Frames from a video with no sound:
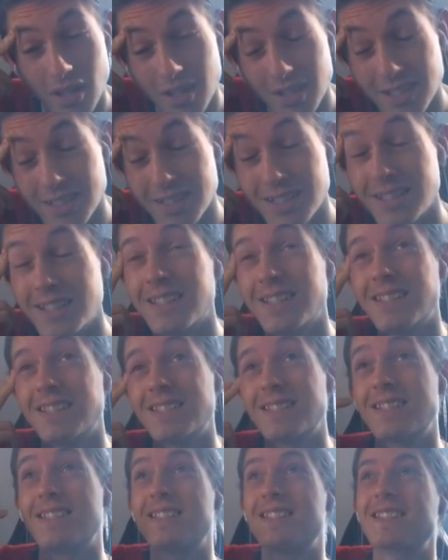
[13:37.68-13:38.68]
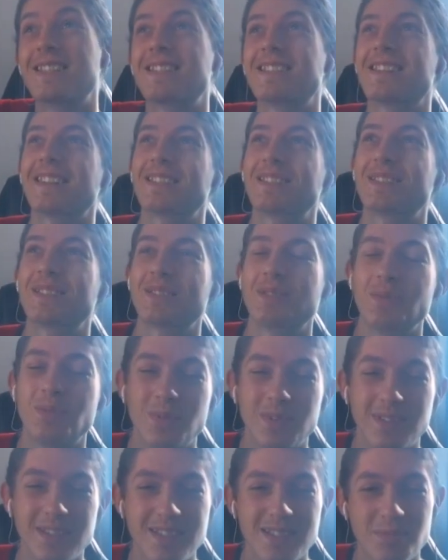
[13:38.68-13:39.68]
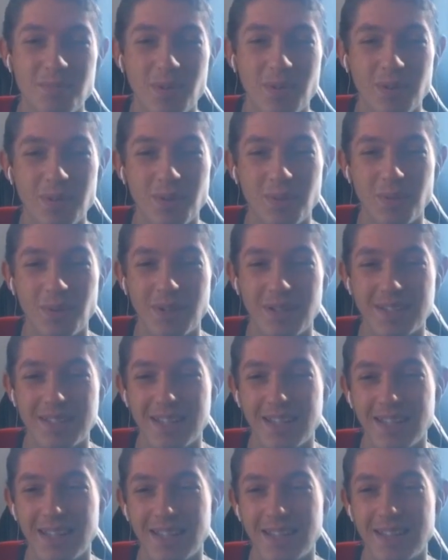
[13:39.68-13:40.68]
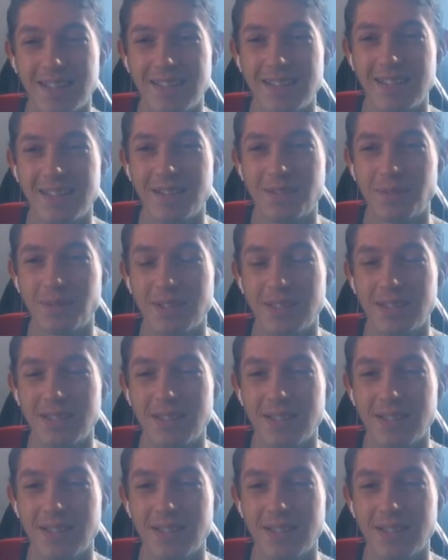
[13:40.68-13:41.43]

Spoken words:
Jeez, this is probably the worst hand to deal with.